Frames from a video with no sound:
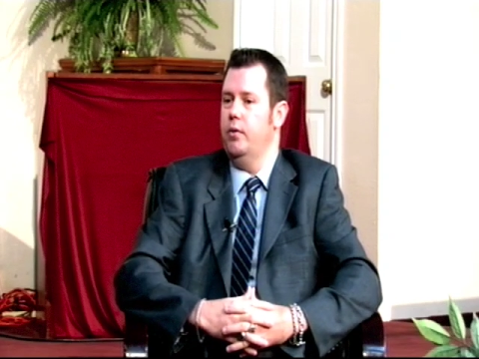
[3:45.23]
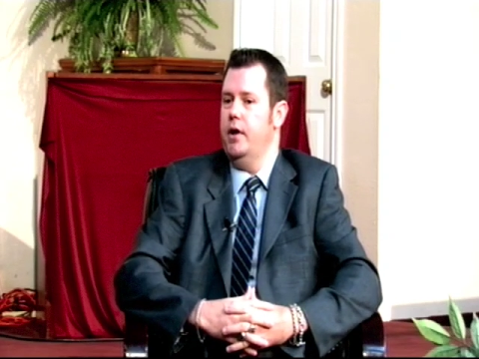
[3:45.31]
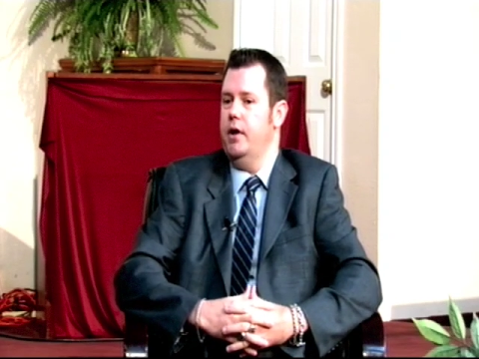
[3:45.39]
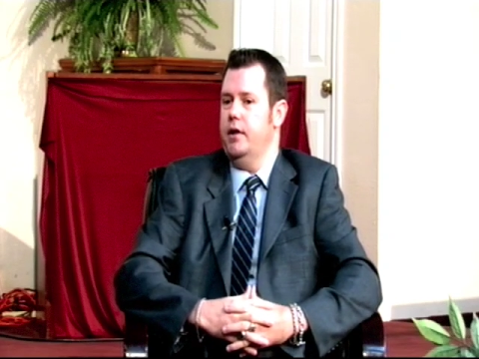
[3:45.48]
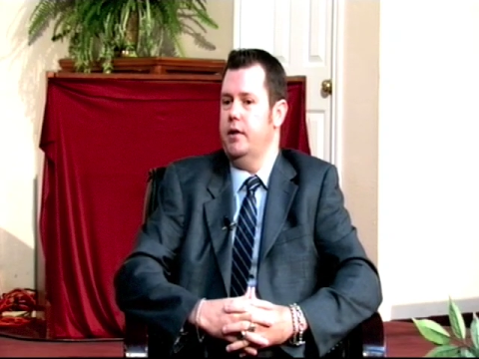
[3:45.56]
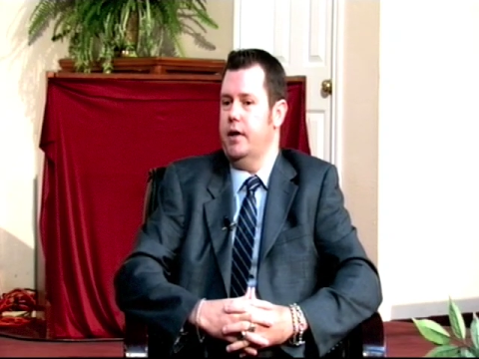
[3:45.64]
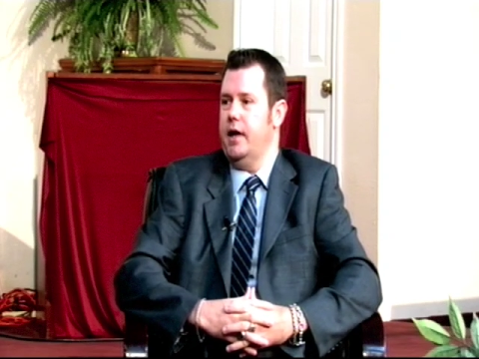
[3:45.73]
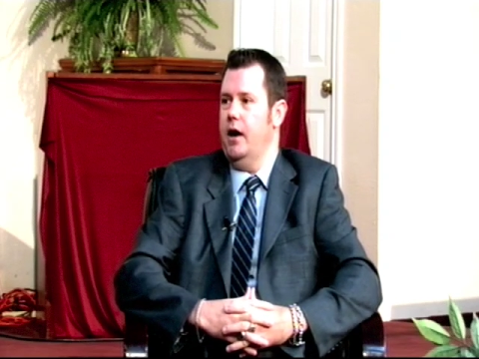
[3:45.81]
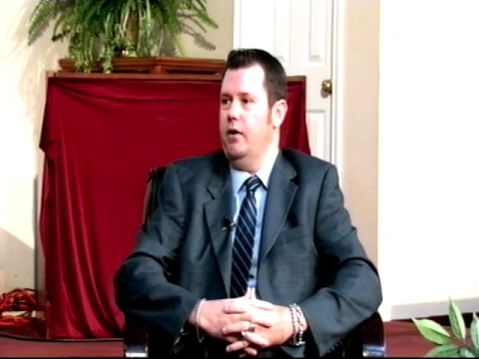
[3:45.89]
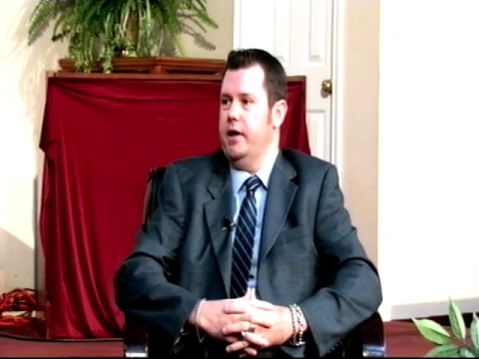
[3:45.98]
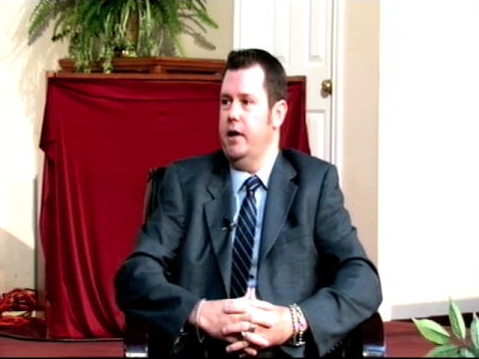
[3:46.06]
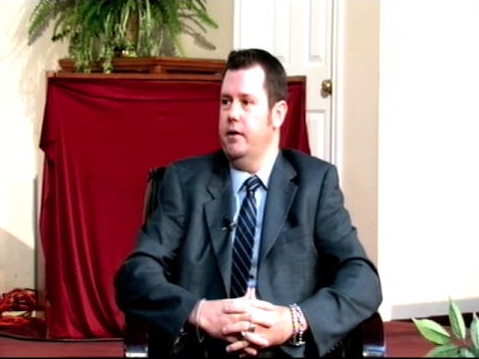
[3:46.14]
the
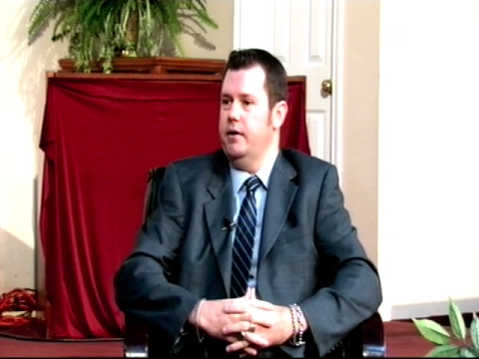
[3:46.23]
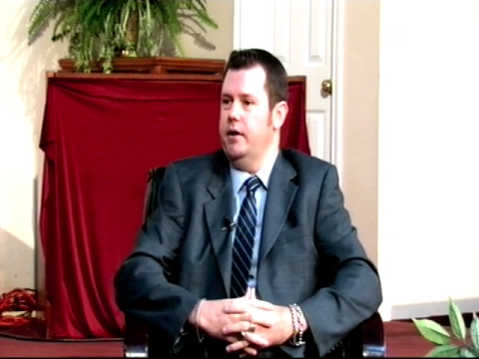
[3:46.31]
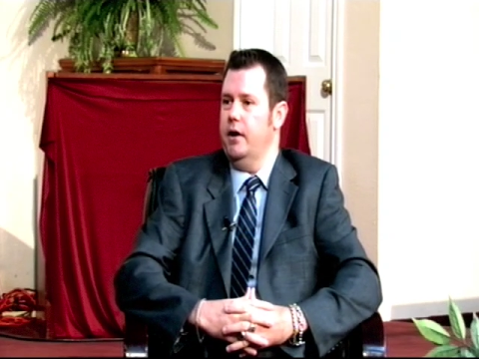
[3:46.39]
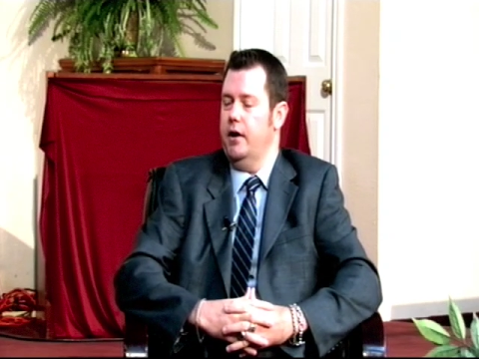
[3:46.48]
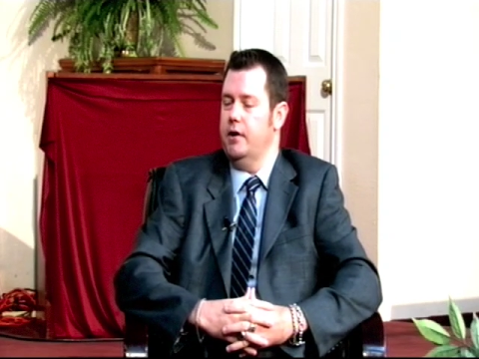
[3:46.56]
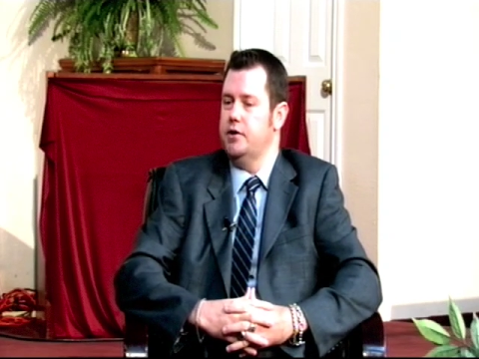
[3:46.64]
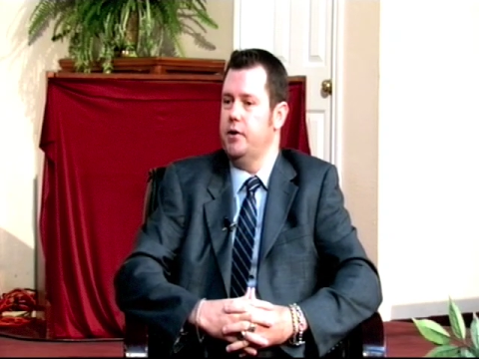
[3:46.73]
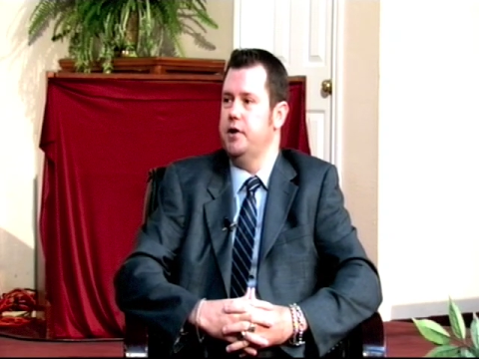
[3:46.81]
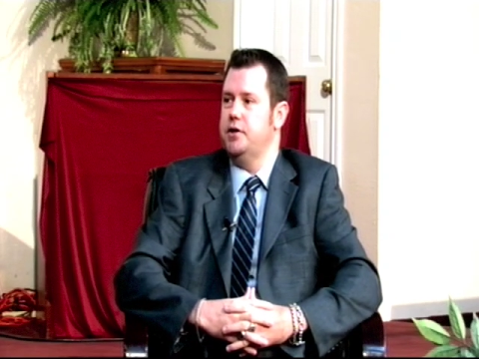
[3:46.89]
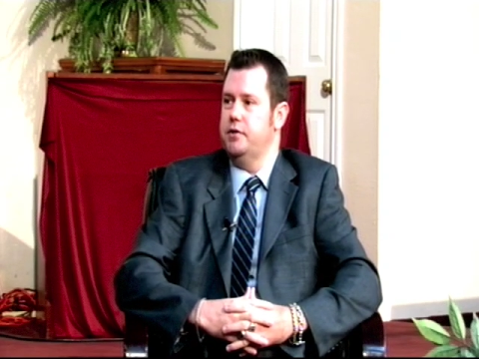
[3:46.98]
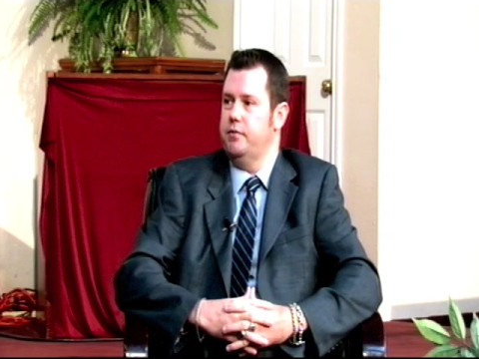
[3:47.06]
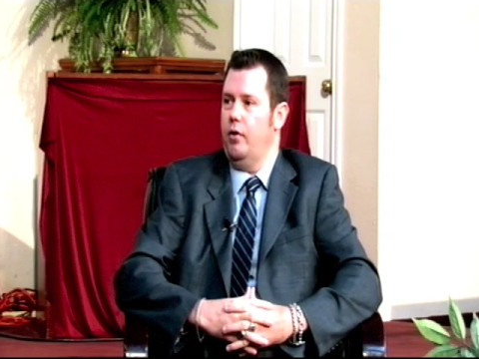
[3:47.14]
county
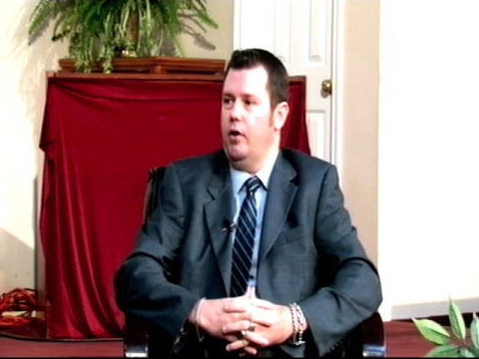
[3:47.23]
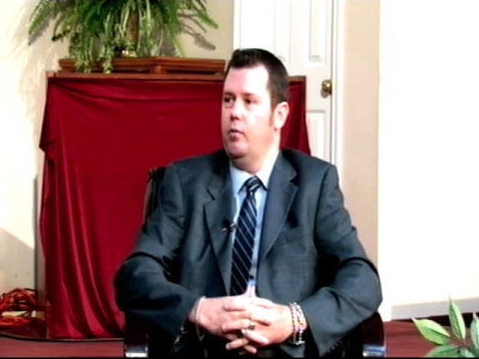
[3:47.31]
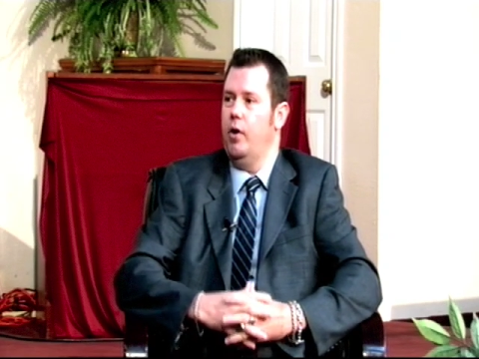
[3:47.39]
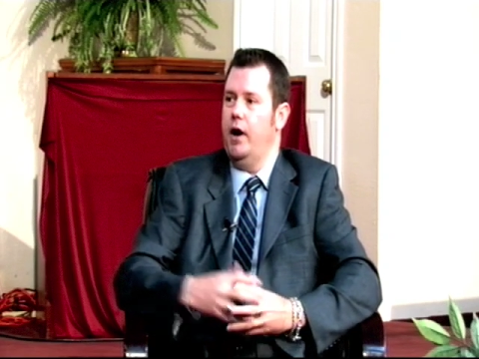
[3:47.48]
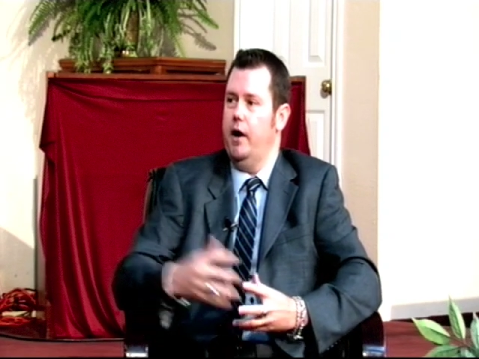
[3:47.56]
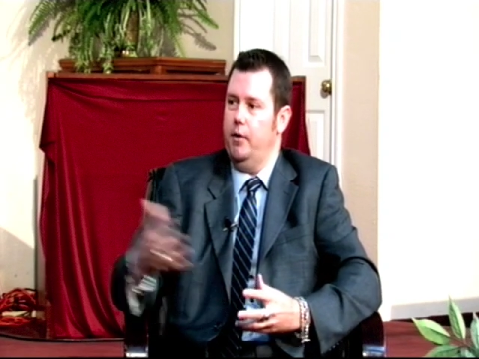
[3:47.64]
stretches far and wide.